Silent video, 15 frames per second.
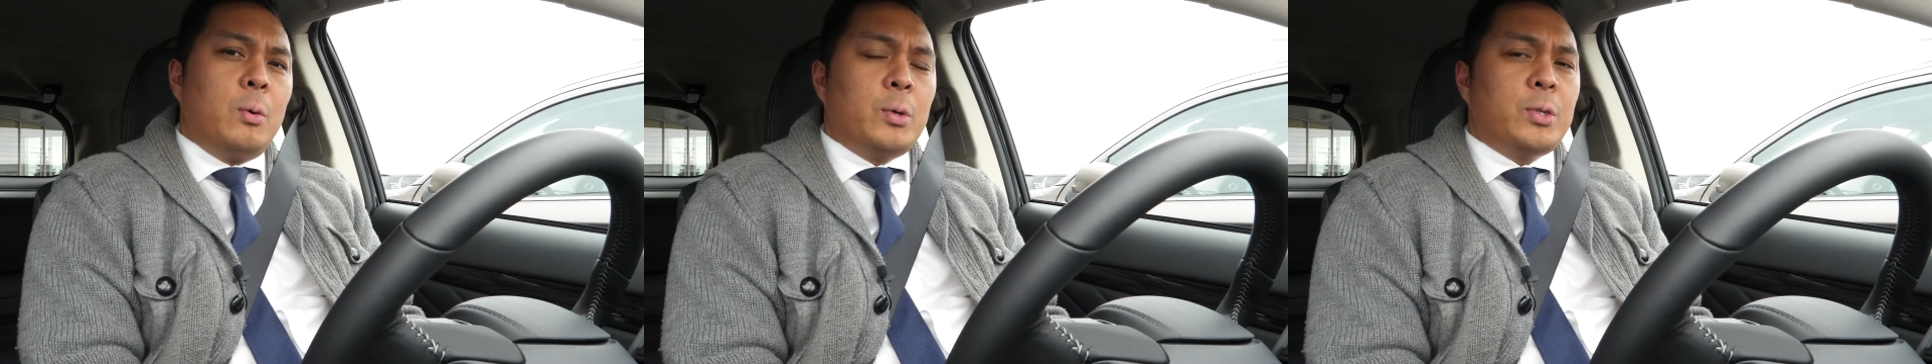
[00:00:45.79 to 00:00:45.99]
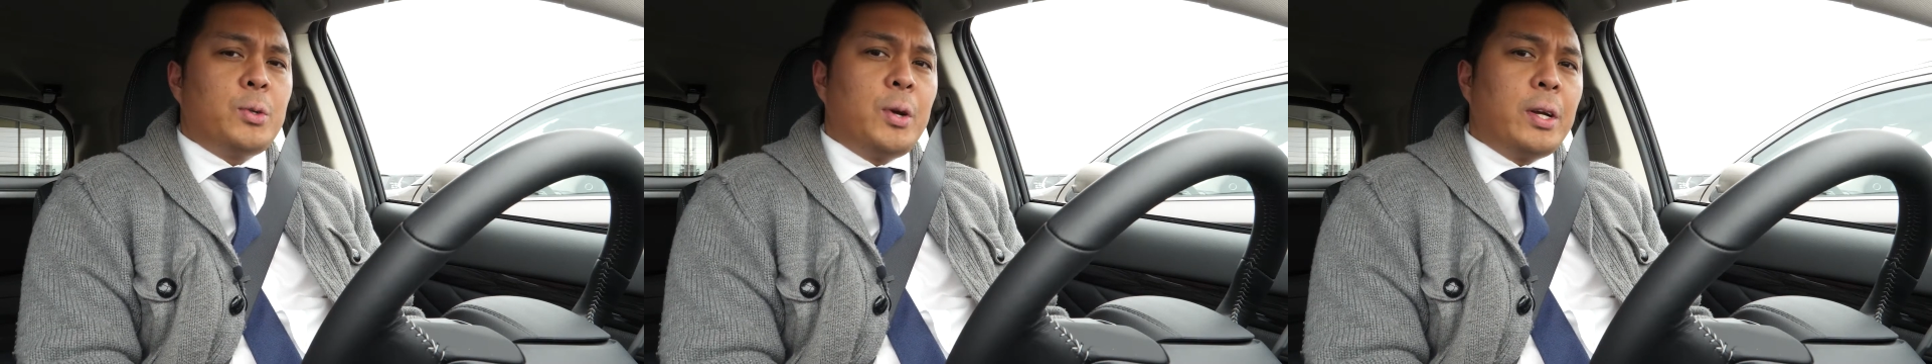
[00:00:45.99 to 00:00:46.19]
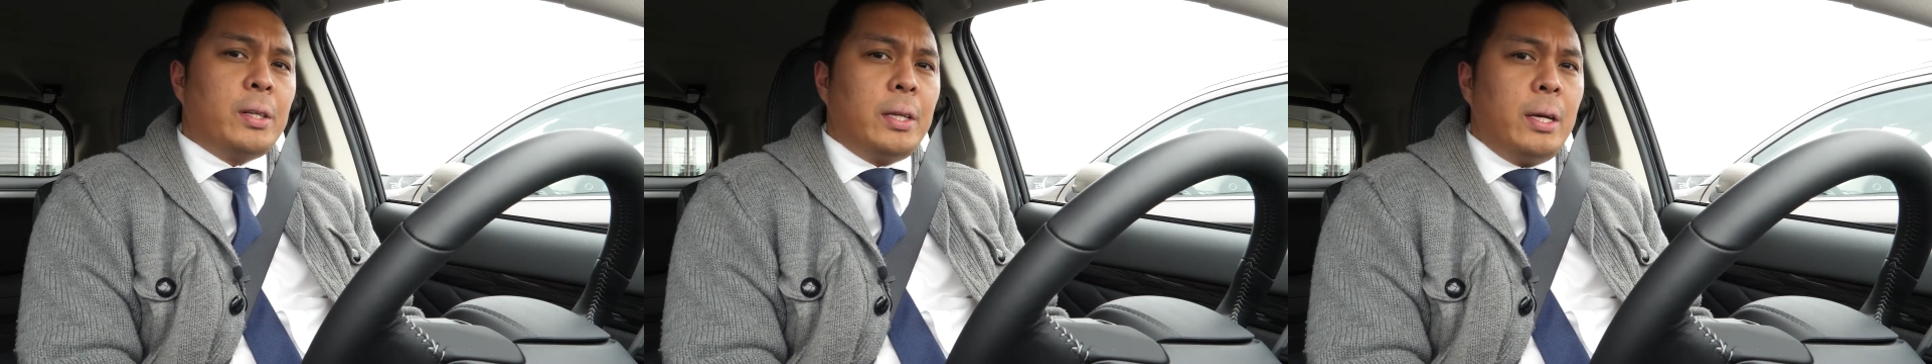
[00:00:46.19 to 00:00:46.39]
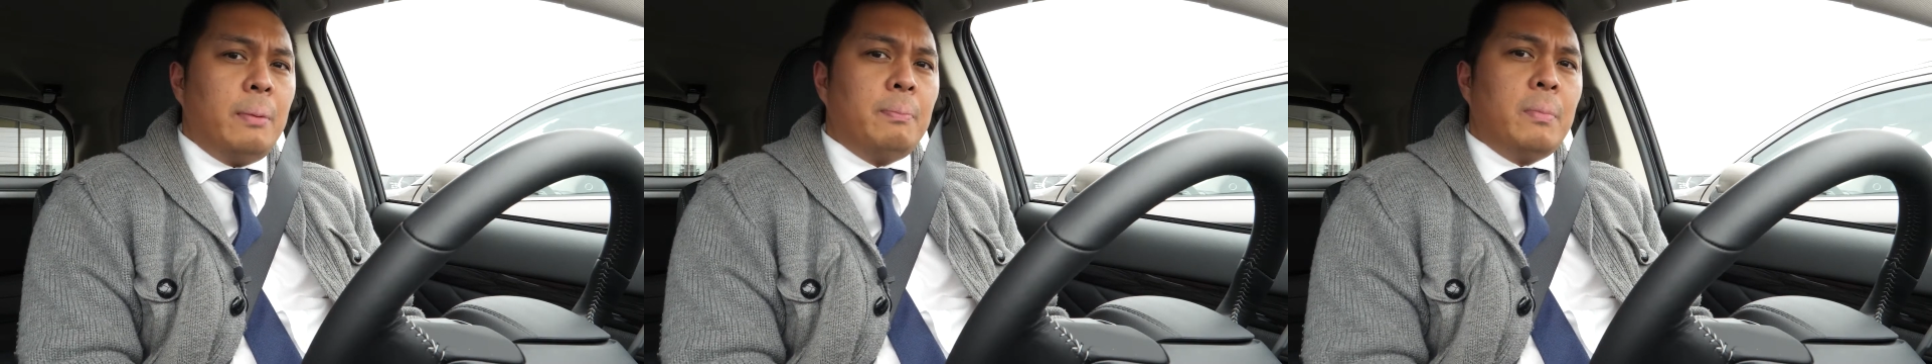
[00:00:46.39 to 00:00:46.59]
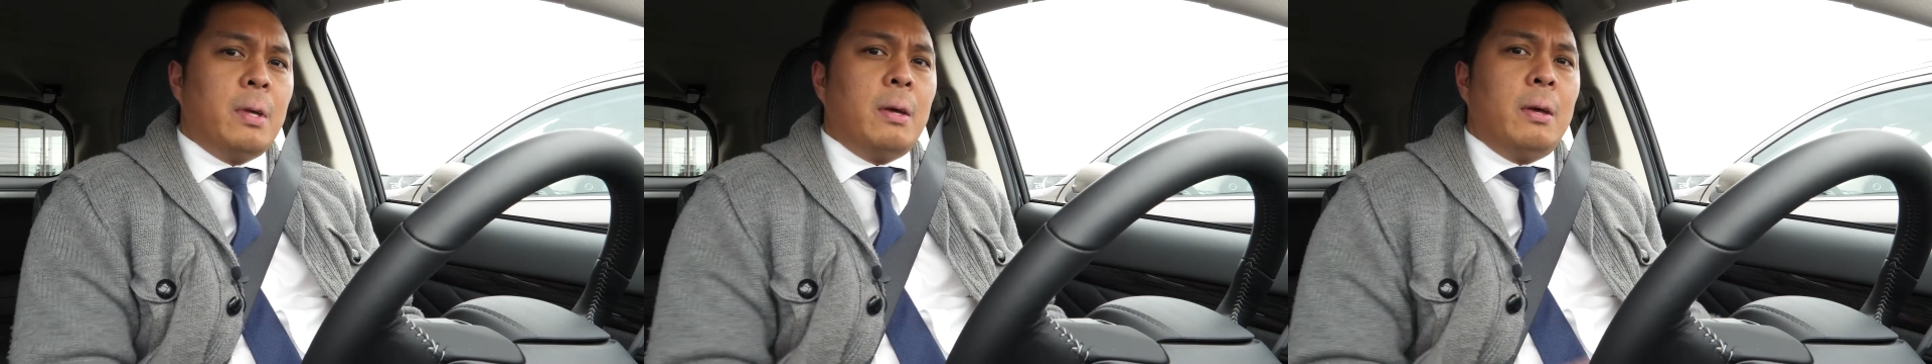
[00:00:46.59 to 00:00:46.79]
strictly
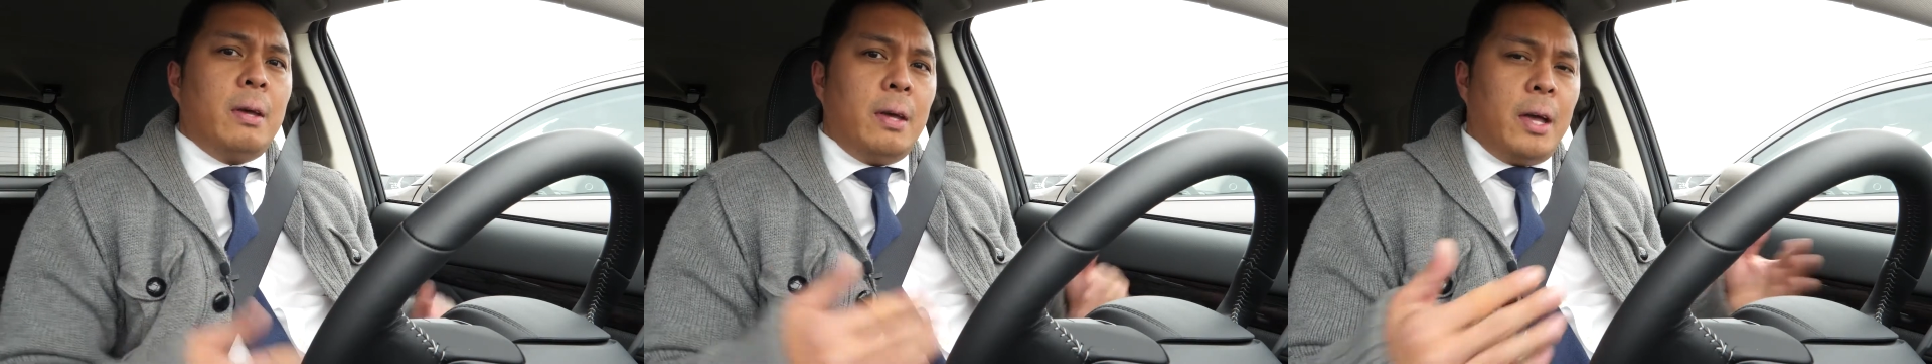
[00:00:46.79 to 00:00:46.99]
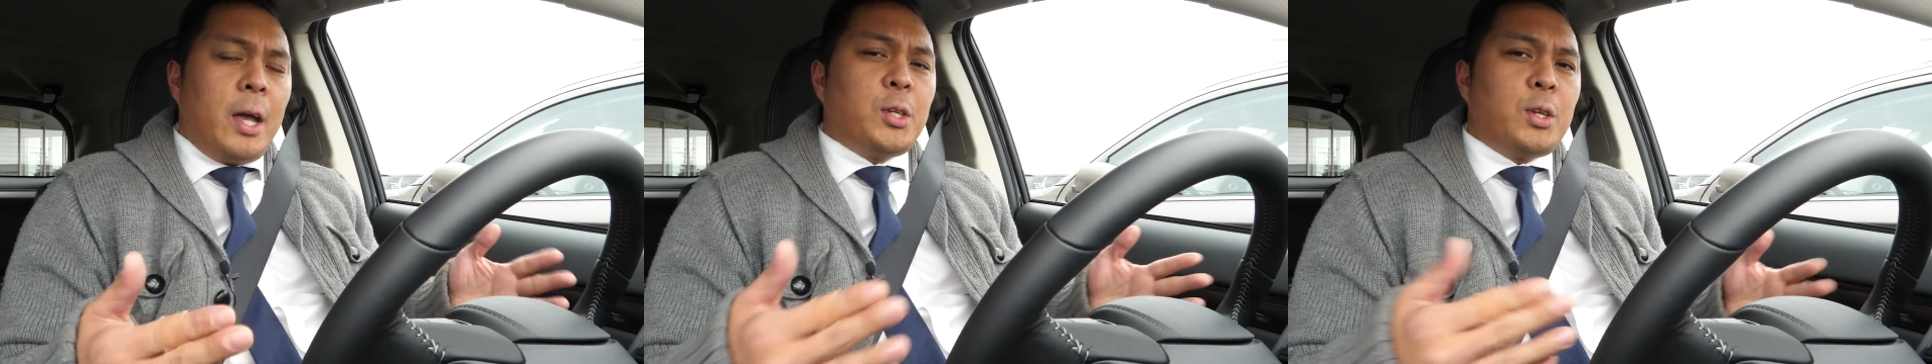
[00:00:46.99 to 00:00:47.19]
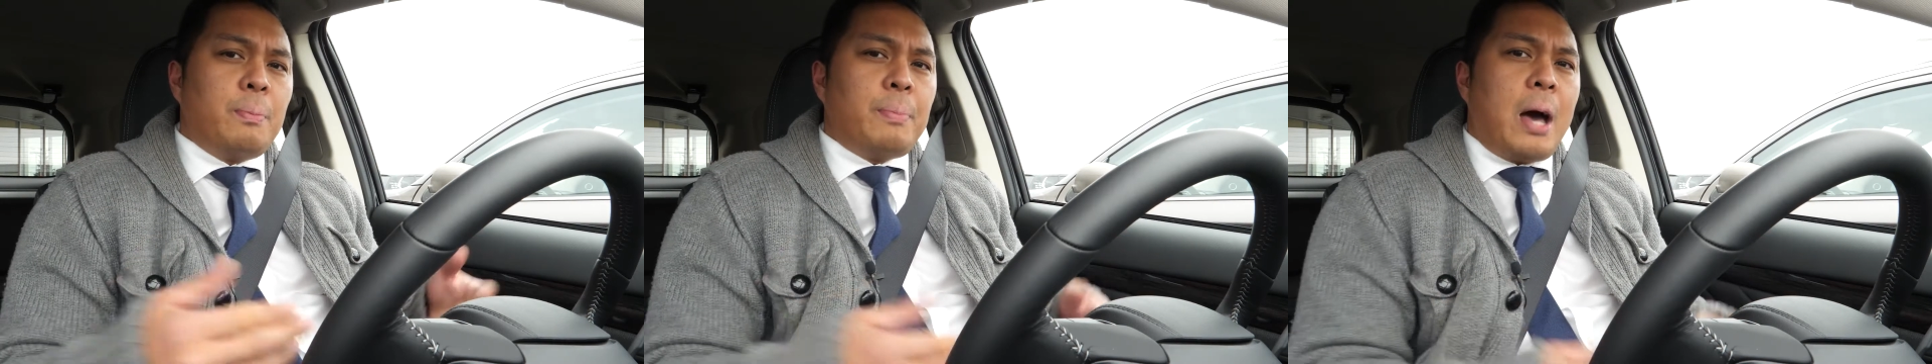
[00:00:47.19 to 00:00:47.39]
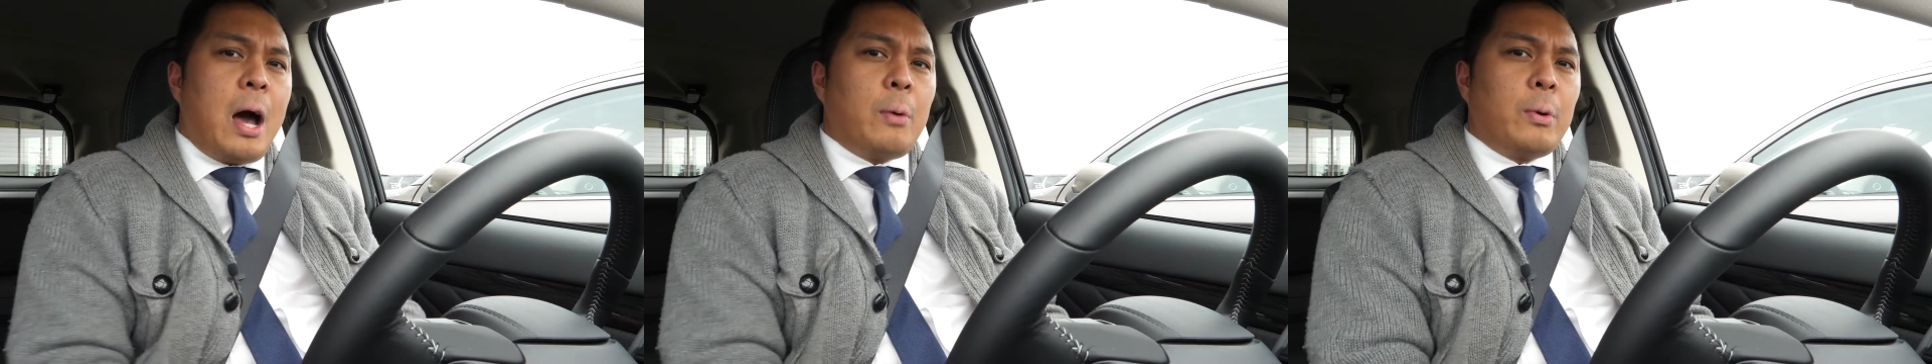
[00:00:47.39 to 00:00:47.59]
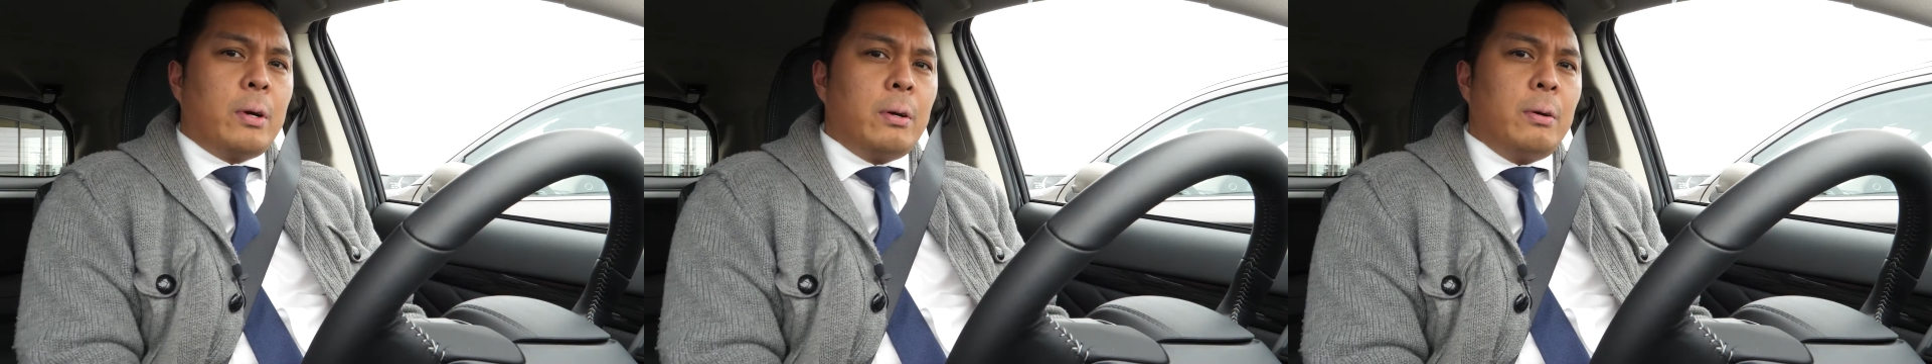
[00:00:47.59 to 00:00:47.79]
engine
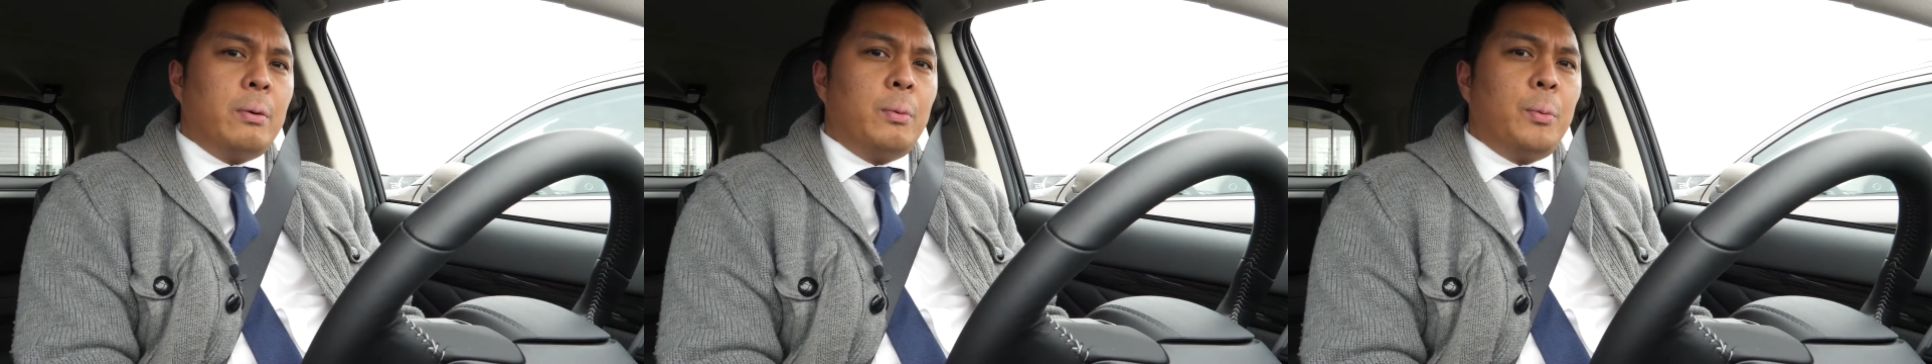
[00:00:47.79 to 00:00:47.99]
power